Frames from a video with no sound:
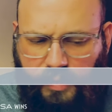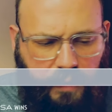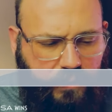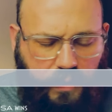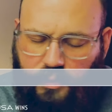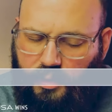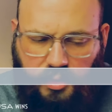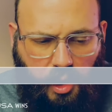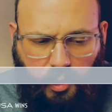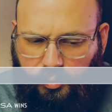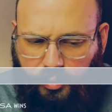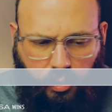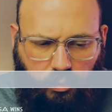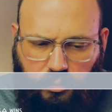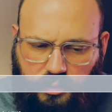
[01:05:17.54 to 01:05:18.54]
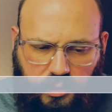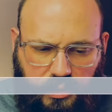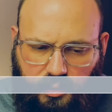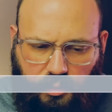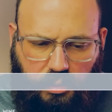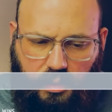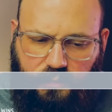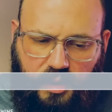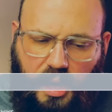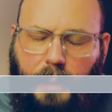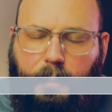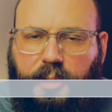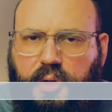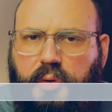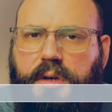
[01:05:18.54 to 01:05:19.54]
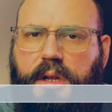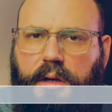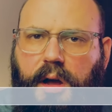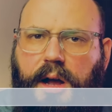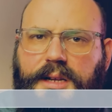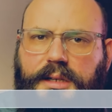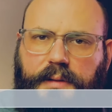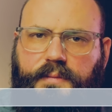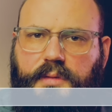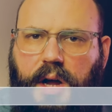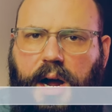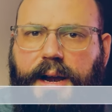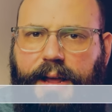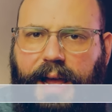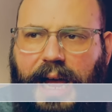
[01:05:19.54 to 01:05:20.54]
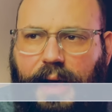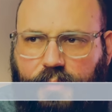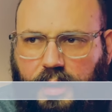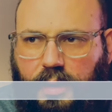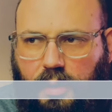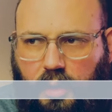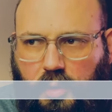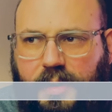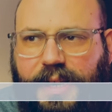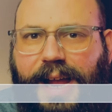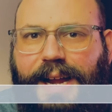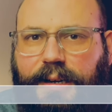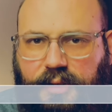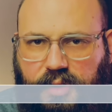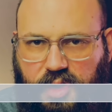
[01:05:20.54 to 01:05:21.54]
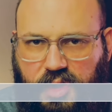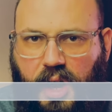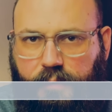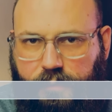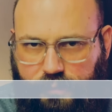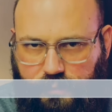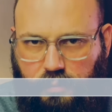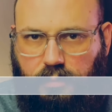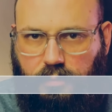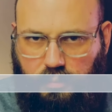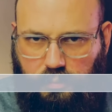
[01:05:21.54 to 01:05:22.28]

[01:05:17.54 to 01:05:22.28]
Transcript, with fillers: and then there's also just sort of the opportunity cost of not having created stuff.